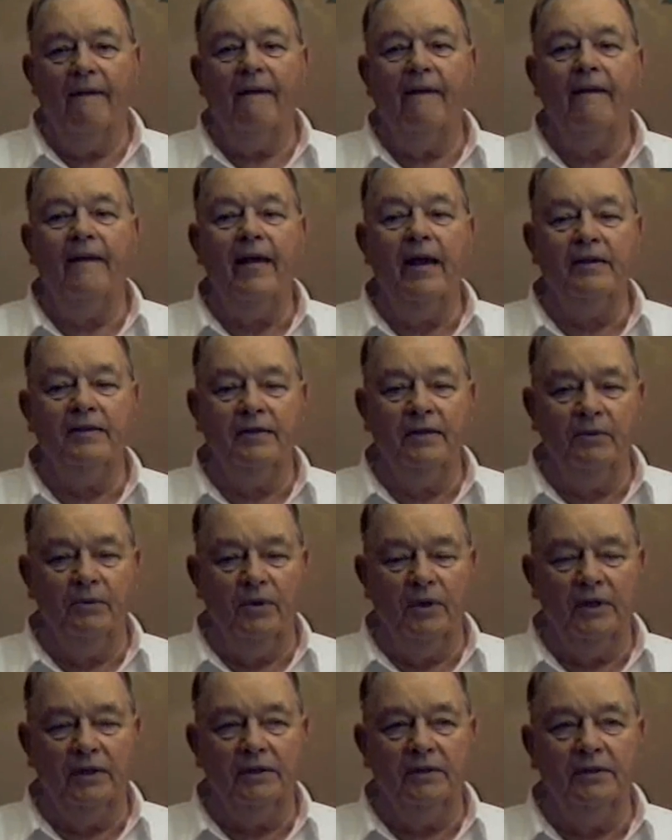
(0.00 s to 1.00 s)
Yes, he
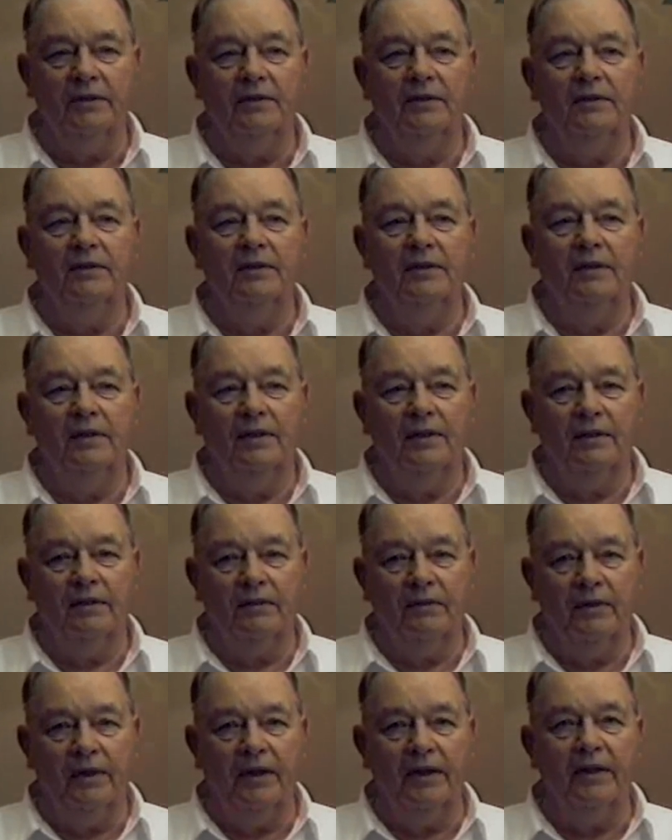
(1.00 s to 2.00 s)
was,
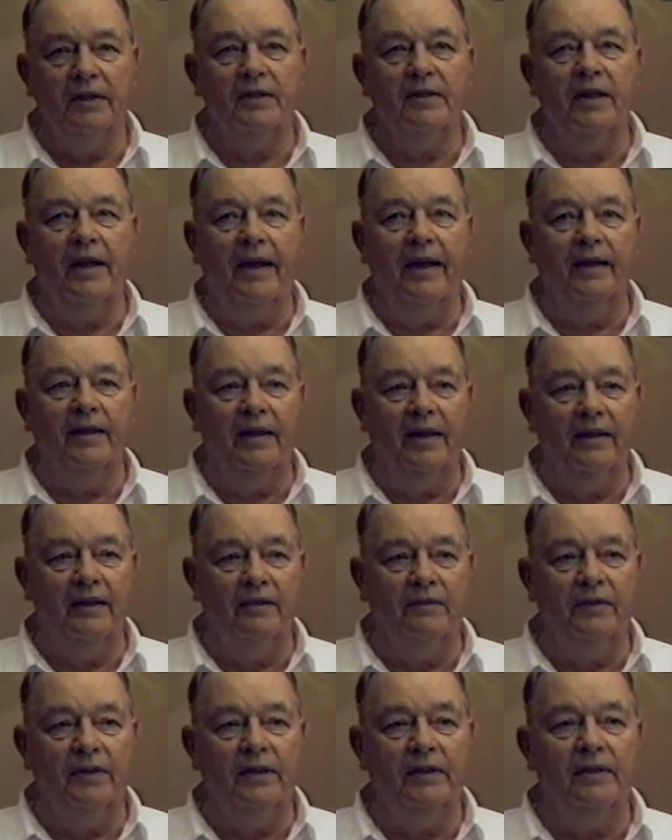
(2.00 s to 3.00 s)
near the tail end
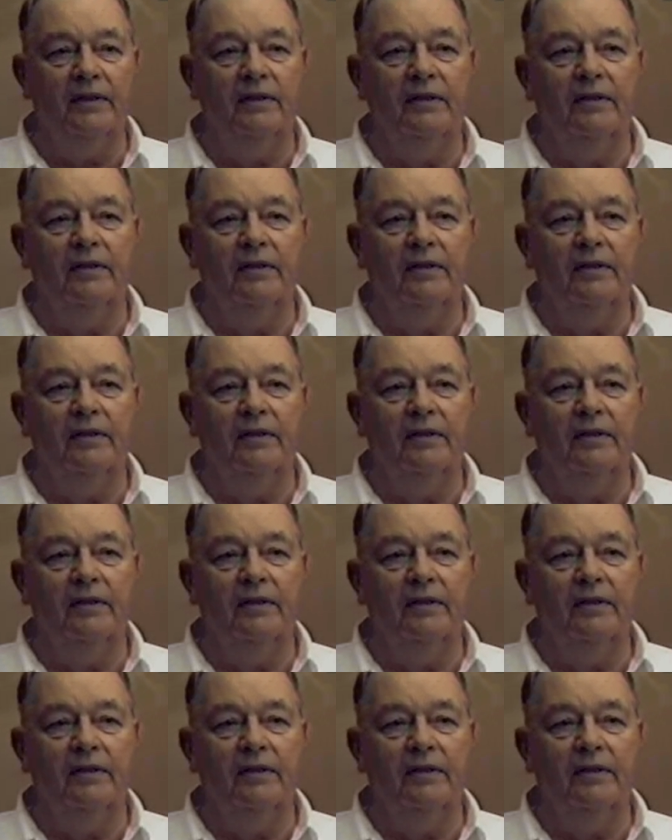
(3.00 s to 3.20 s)
of it.